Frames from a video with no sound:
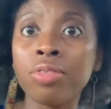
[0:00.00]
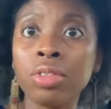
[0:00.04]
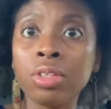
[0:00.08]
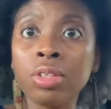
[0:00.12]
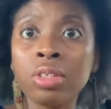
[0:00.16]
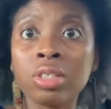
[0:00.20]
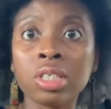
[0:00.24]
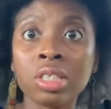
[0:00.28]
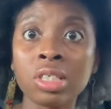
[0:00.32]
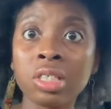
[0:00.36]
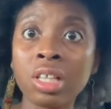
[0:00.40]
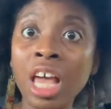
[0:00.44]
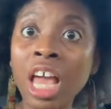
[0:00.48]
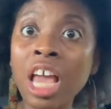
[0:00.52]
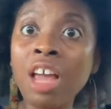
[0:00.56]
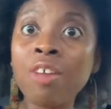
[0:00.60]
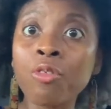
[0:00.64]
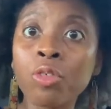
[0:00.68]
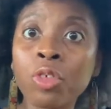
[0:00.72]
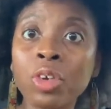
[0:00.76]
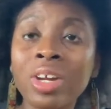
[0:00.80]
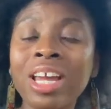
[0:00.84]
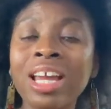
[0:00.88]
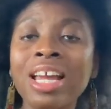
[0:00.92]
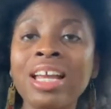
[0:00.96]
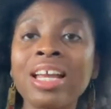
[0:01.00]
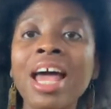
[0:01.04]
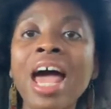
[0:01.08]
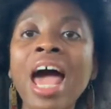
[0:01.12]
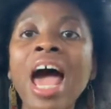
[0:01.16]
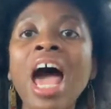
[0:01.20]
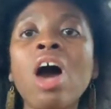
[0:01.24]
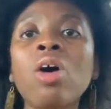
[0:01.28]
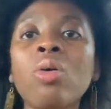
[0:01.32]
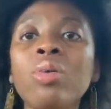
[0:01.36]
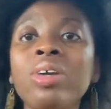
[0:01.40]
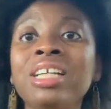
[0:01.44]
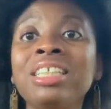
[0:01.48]
slavery and
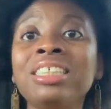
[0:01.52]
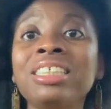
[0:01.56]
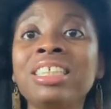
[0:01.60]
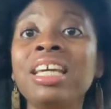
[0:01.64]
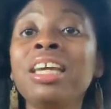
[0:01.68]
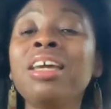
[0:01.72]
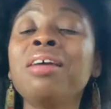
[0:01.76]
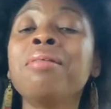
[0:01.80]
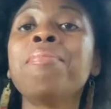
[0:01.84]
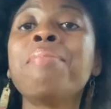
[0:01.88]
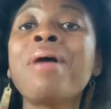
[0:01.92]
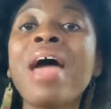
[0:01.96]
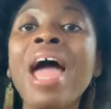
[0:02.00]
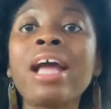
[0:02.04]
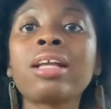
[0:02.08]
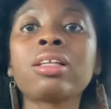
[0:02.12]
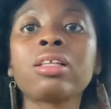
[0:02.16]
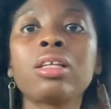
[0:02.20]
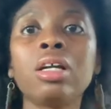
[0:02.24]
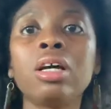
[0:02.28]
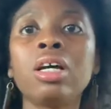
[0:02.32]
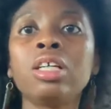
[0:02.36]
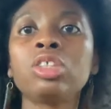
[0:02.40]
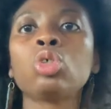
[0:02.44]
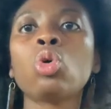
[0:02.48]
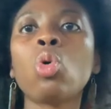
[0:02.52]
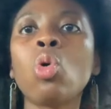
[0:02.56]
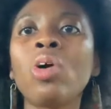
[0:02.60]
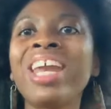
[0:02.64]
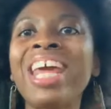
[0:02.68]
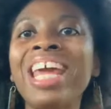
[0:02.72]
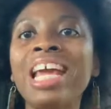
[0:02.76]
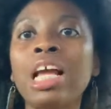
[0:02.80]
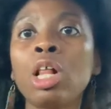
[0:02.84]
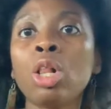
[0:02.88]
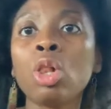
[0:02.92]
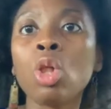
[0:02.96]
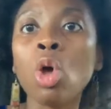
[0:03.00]
how it has impacted us on
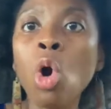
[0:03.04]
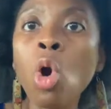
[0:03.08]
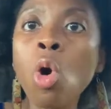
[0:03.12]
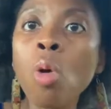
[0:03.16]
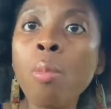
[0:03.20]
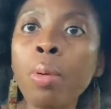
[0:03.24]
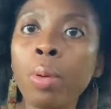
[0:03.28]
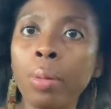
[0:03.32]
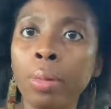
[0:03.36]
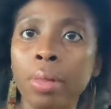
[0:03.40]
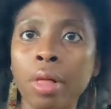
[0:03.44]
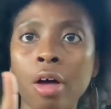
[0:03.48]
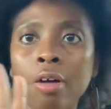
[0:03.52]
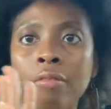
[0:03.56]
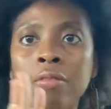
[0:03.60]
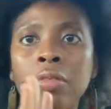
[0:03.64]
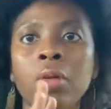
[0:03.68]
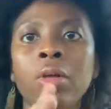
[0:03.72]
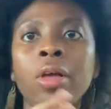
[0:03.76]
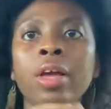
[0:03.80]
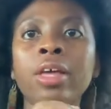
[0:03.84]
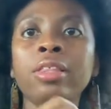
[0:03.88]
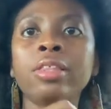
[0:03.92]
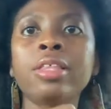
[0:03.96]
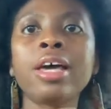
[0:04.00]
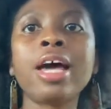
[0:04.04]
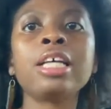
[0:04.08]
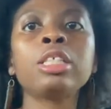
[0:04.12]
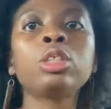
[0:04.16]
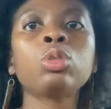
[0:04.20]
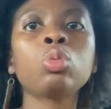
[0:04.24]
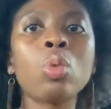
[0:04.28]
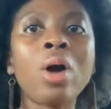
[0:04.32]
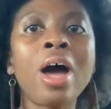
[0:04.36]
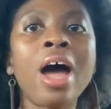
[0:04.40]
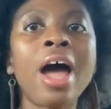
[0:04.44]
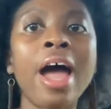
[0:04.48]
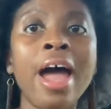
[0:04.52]
a global level. And
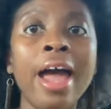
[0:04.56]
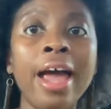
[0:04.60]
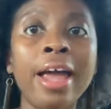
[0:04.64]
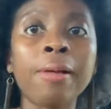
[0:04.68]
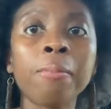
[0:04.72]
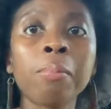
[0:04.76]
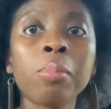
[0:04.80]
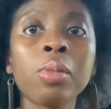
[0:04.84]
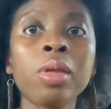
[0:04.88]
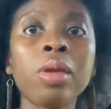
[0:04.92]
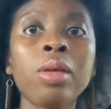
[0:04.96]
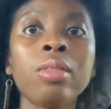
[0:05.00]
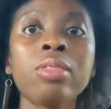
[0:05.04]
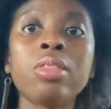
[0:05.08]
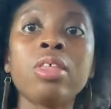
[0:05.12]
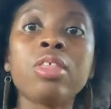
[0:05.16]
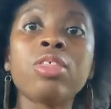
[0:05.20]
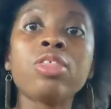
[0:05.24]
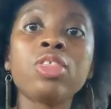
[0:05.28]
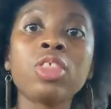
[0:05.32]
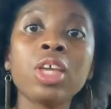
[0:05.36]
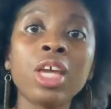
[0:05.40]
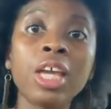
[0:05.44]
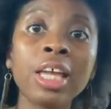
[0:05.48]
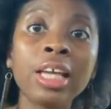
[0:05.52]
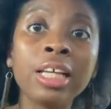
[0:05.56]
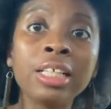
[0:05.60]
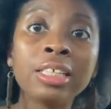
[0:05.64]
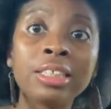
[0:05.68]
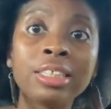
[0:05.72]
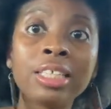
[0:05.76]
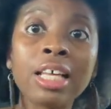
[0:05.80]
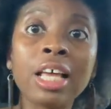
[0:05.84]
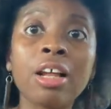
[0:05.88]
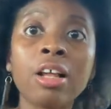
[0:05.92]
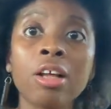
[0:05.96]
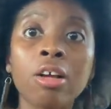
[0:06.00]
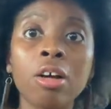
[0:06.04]
that's why the
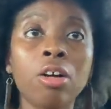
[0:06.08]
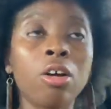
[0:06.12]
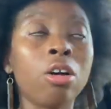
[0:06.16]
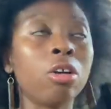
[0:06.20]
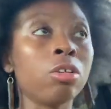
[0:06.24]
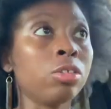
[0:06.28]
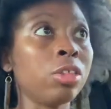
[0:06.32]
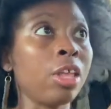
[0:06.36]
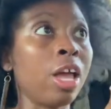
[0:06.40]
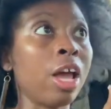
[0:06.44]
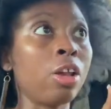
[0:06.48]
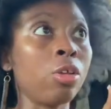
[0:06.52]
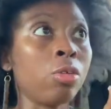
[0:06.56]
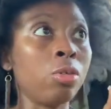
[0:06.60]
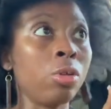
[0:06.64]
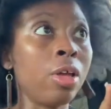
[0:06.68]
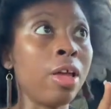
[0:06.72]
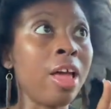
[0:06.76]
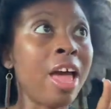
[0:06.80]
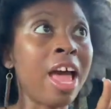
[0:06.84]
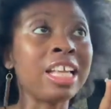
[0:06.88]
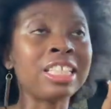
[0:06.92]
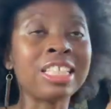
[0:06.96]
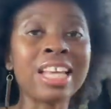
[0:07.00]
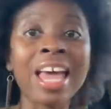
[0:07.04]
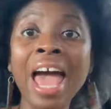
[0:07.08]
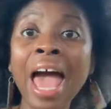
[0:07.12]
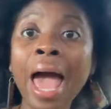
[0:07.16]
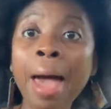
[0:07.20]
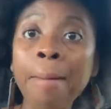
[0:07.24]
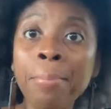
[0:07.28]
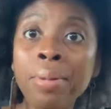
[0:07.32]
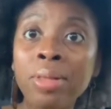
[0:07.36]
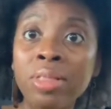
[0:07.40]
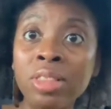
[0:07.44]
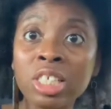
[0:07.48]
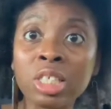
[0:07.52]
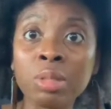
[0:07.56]
things that has
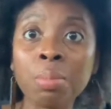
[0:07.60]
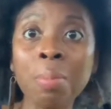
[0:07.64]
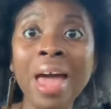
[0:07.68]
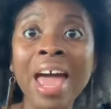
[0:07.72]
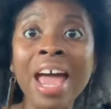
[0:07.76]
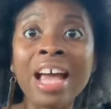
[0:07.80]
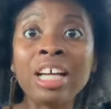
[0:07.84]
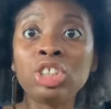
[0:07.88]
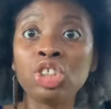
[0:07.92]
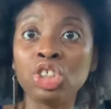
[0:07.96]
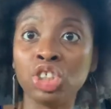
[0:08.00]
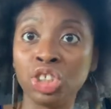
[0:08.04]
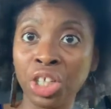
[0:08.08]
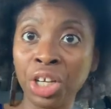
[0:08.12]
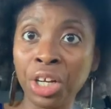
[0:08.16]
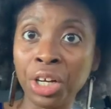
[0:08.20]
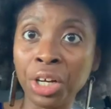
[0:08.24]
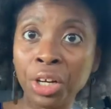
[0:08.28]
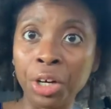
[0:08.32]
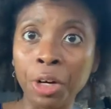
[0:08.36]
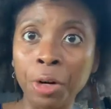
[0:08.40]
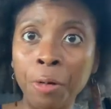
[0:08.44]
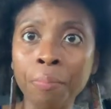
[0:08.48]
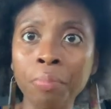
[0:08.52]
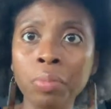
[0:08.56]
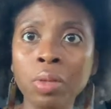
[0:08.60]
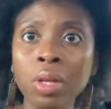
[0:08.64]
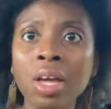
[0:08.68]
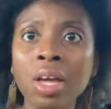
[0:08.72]
happened this past year